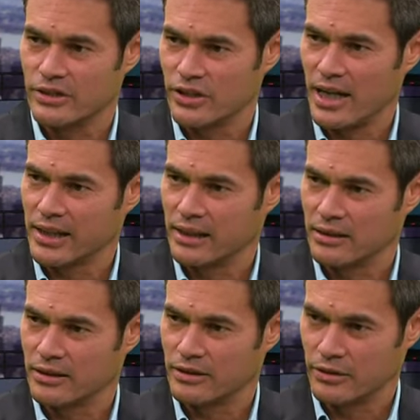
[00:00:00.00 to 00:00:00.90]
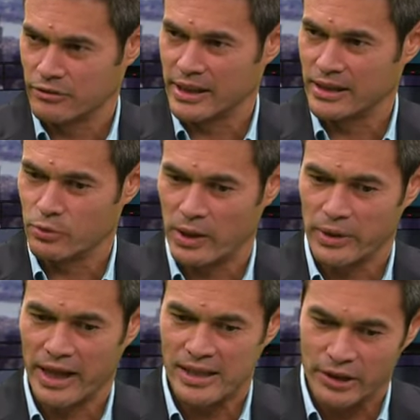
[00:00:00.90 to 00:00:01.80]
just like in careers where
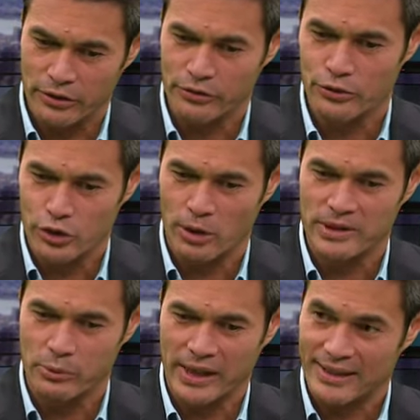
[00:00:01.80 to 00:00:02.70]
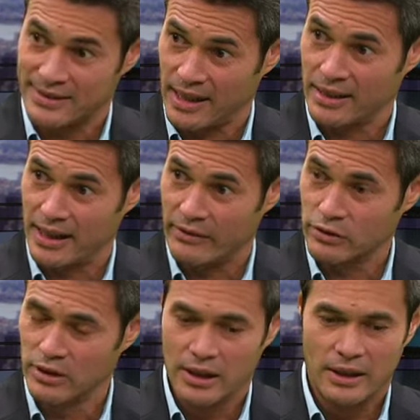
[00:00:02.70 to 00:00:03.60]
we actually go through jobs and we get stuck at a level.